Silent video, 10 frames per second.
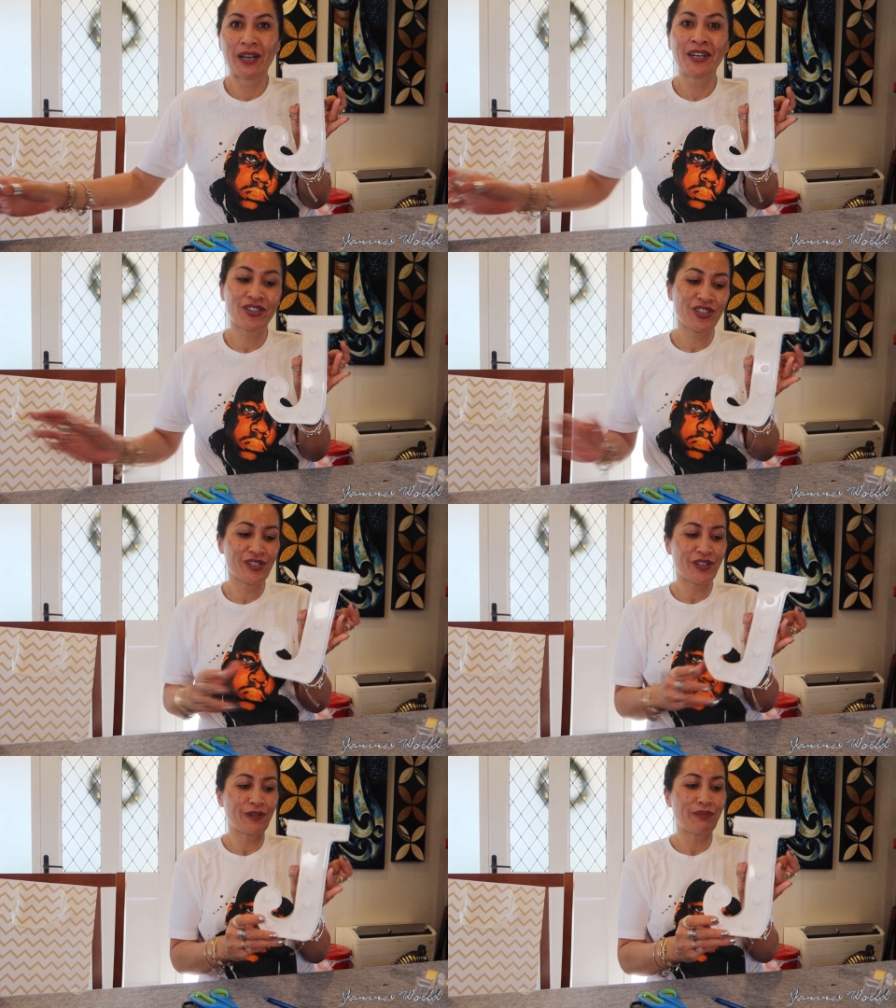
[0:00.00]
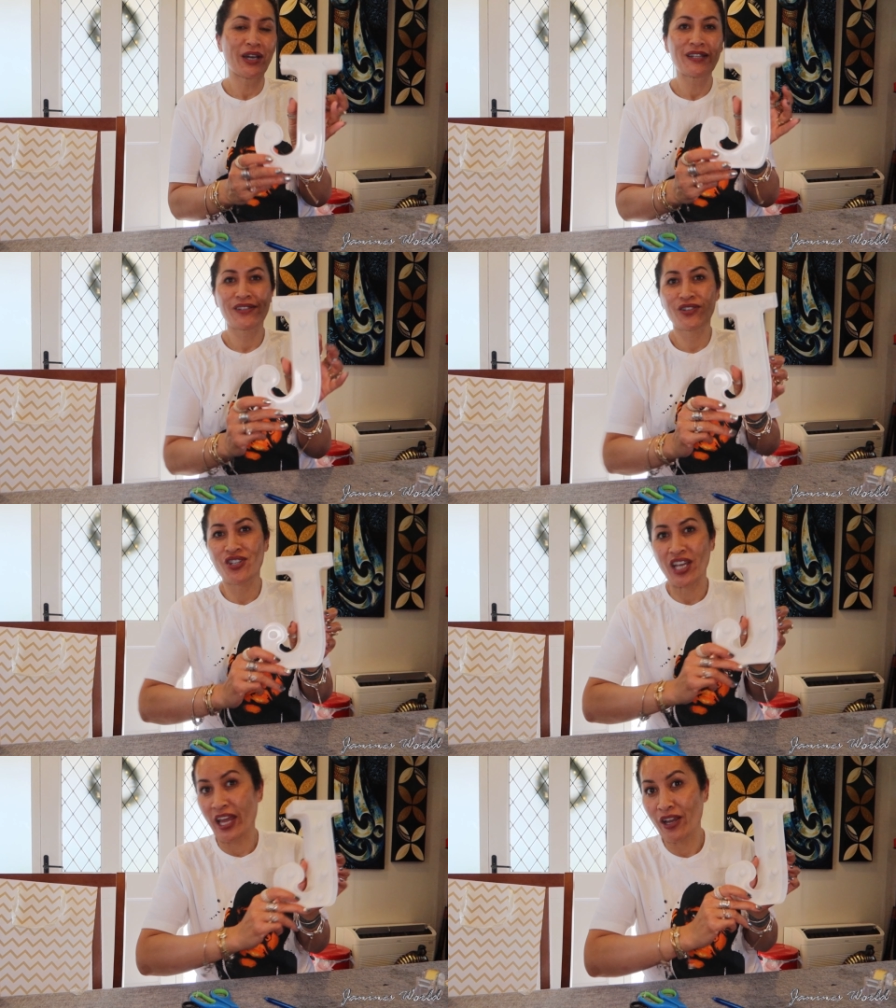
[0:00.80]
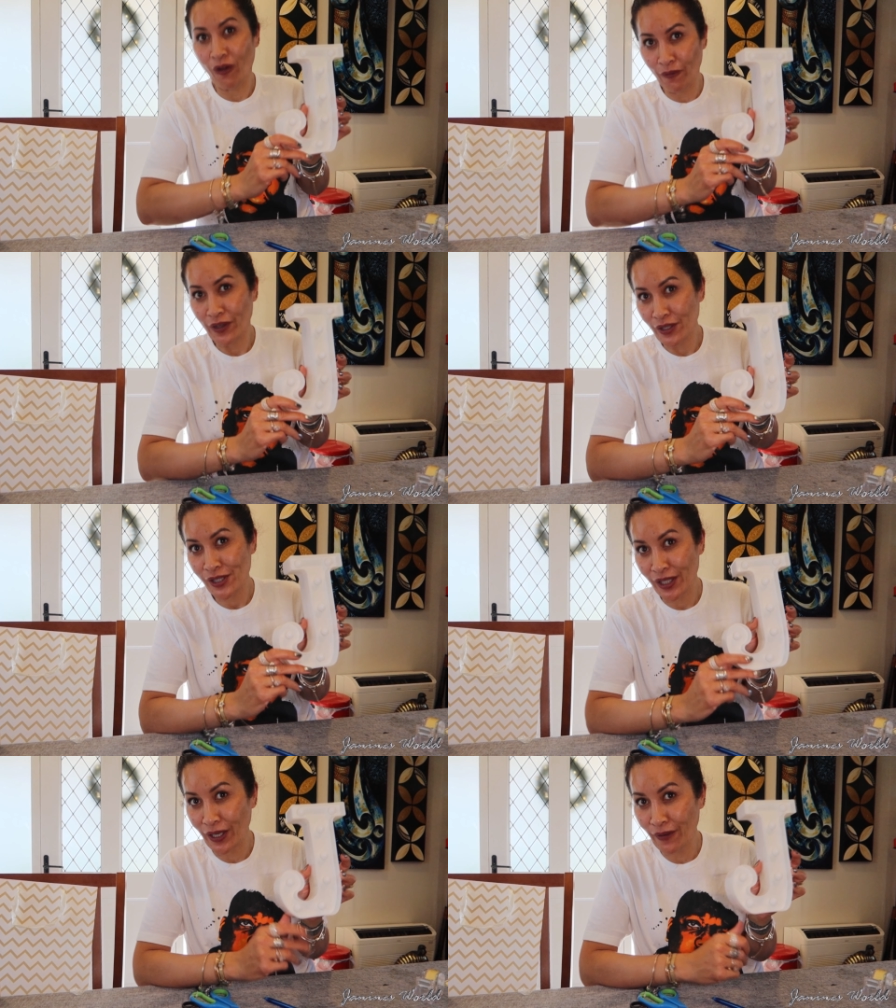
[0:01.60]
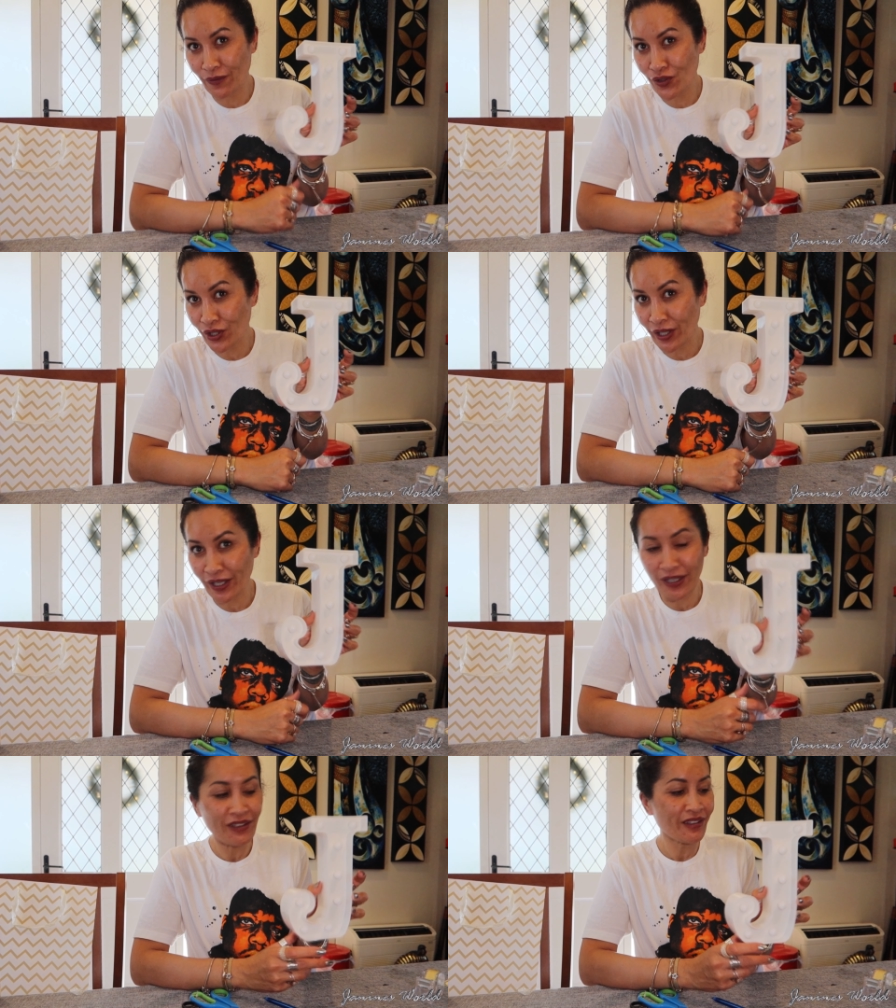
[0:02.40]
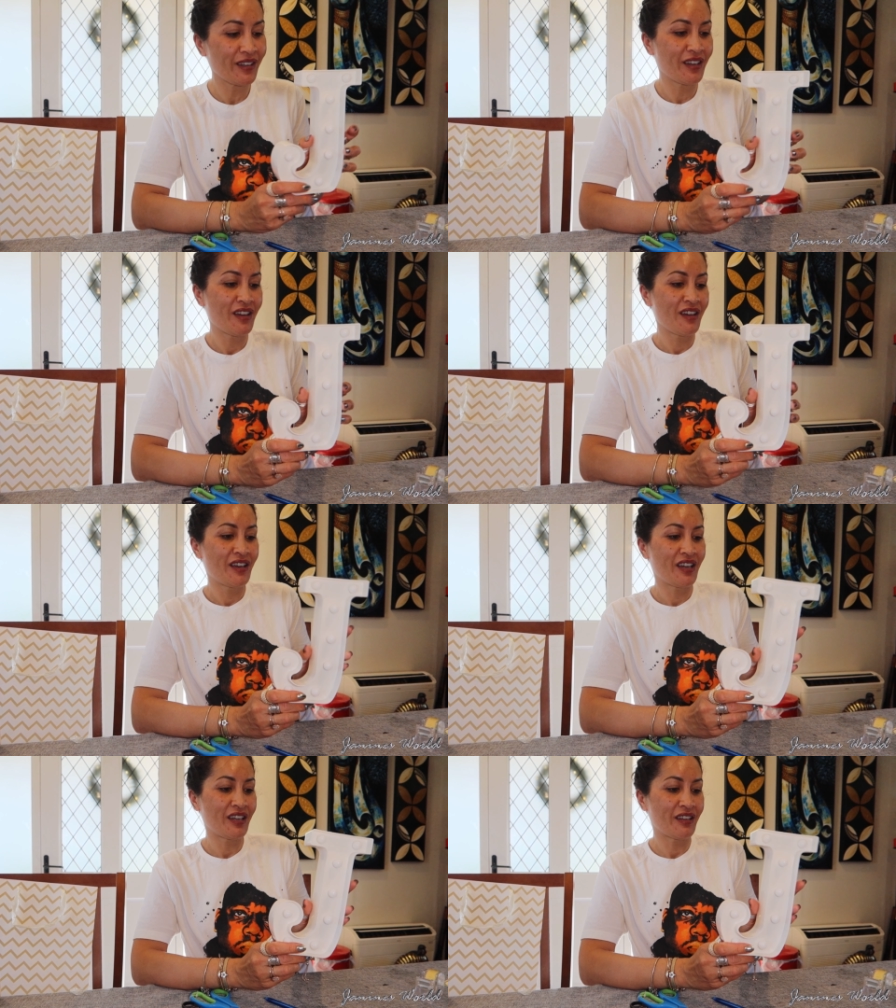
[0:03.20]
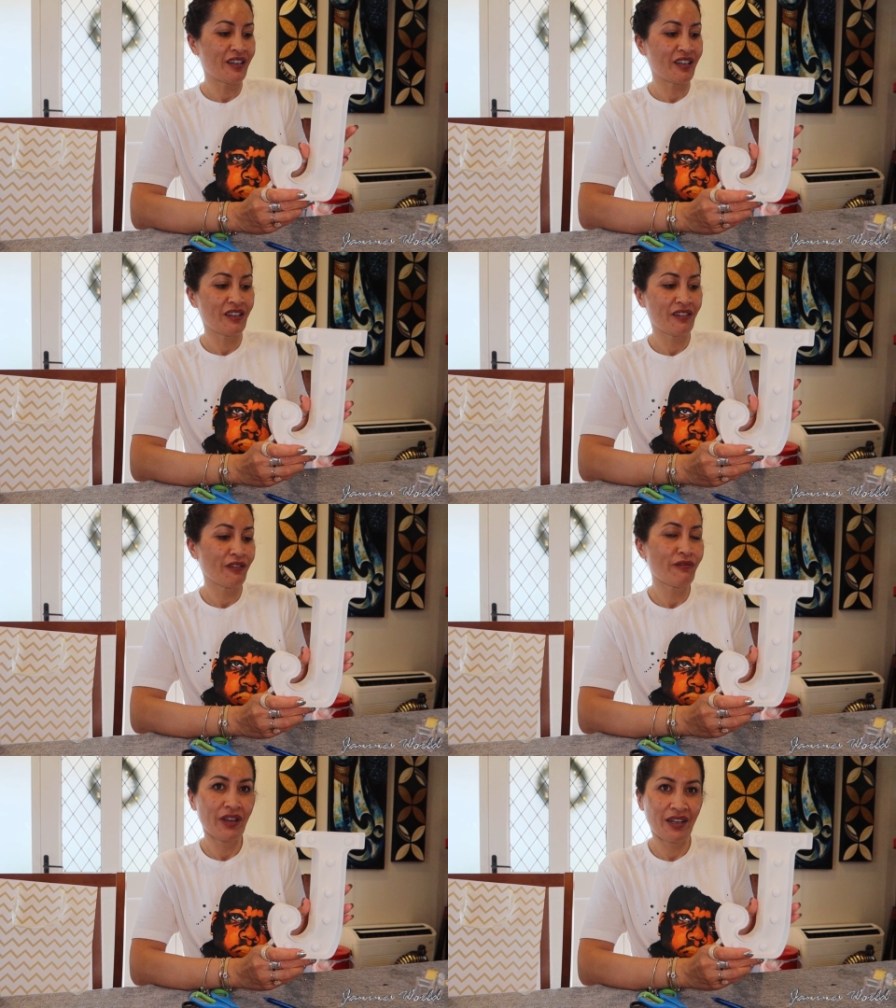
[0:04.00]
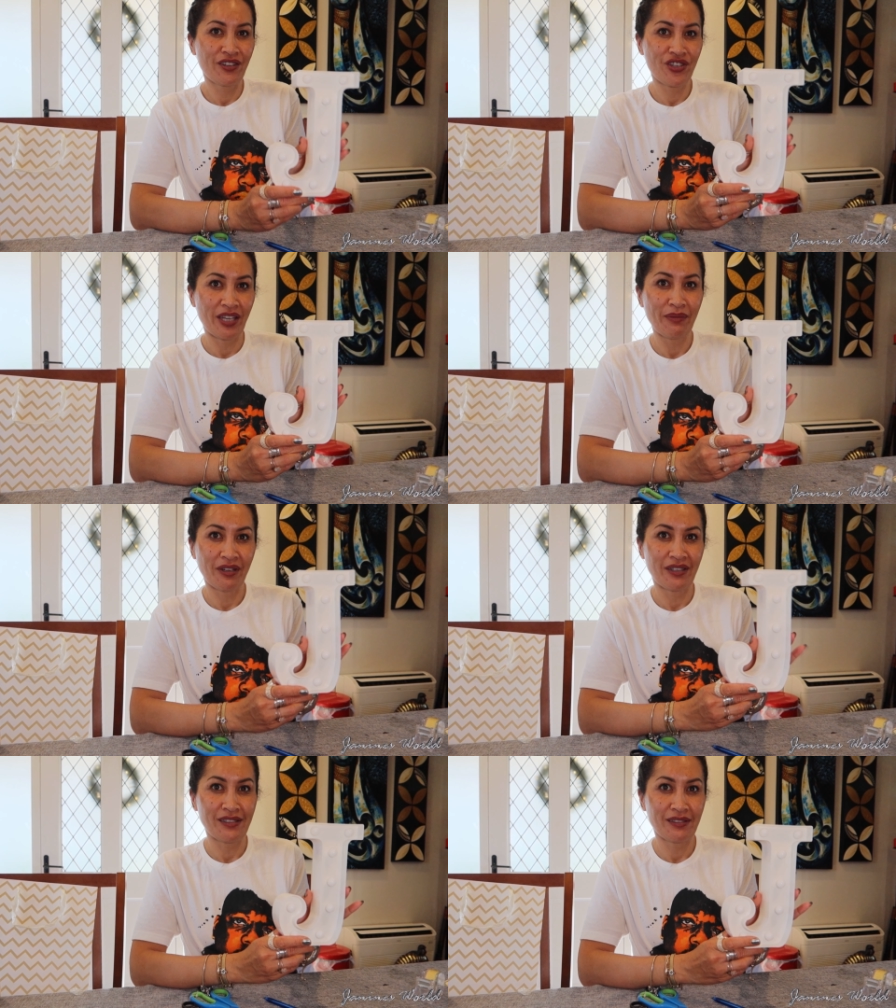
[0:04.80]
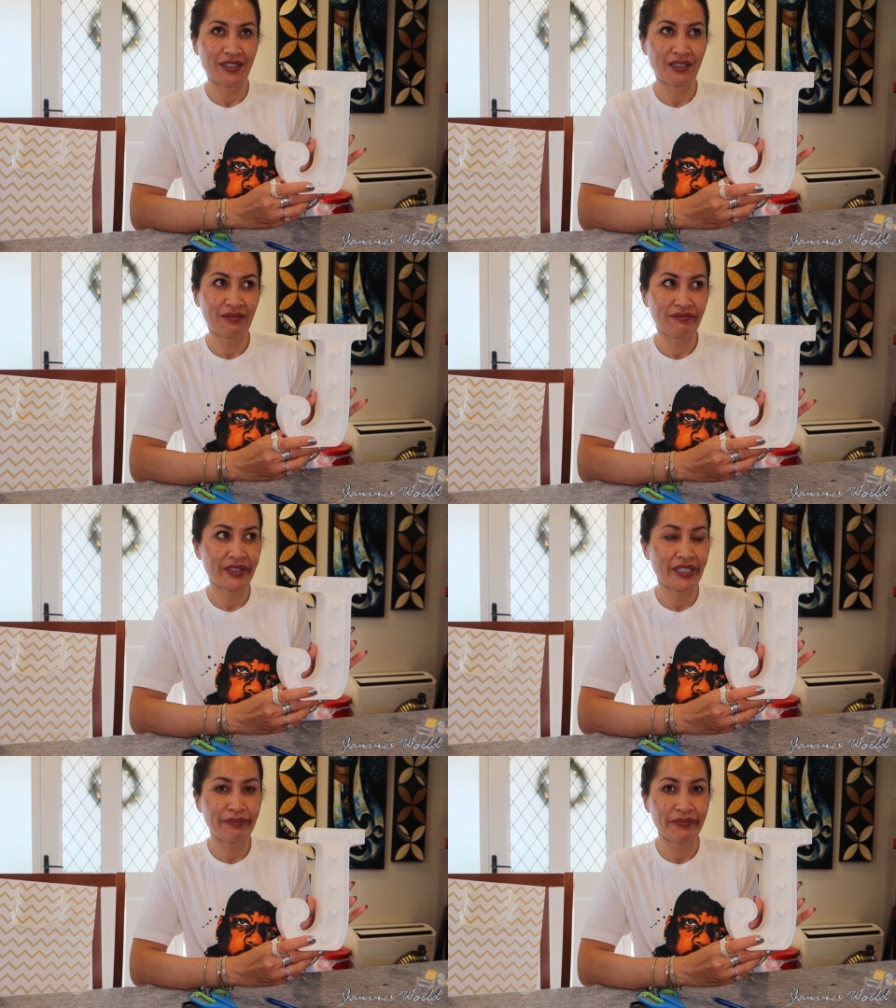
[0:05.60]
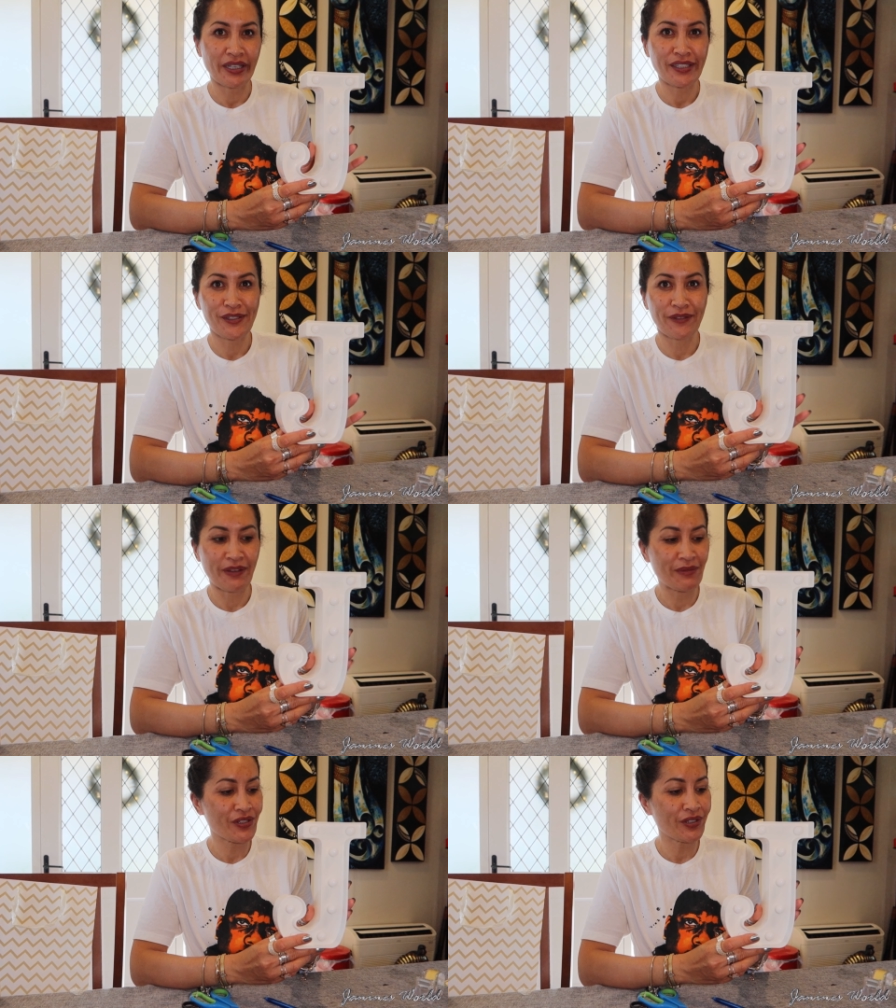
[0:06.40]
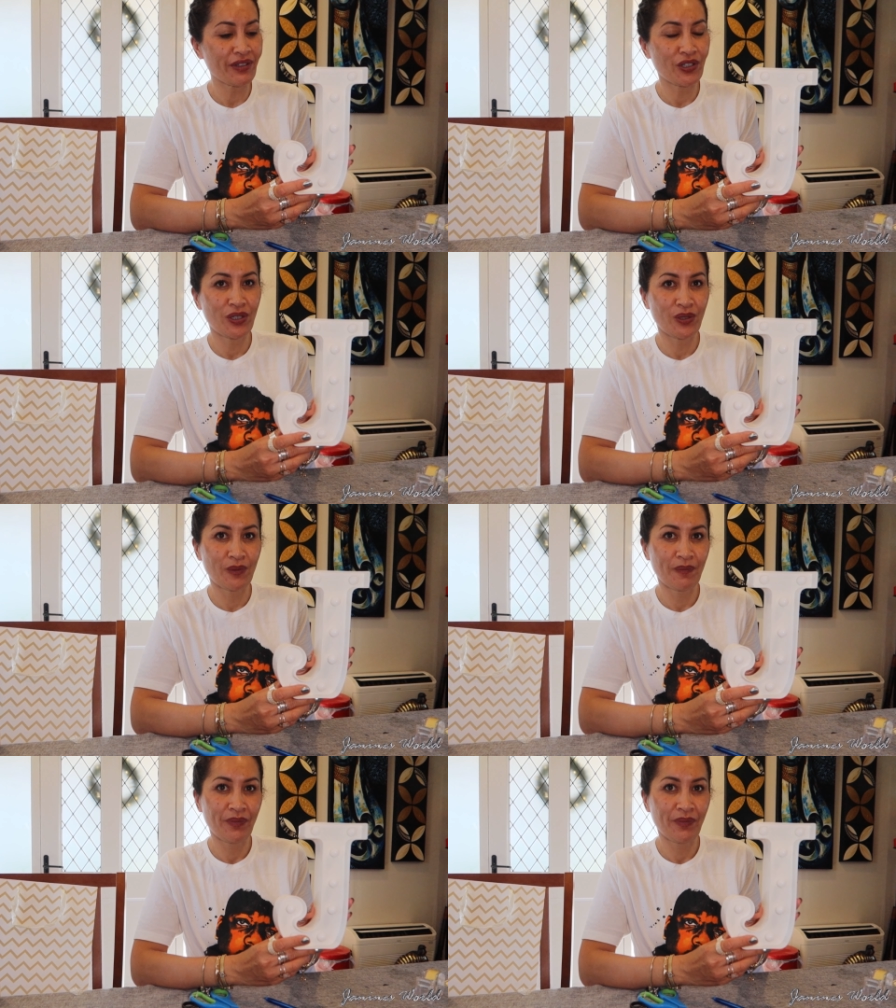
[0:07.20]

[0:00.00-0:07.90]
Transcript: much. So mine's a J, obviously, for Janine. And they're really cheap, guys, like 10 bucks off Amazon. They're cool.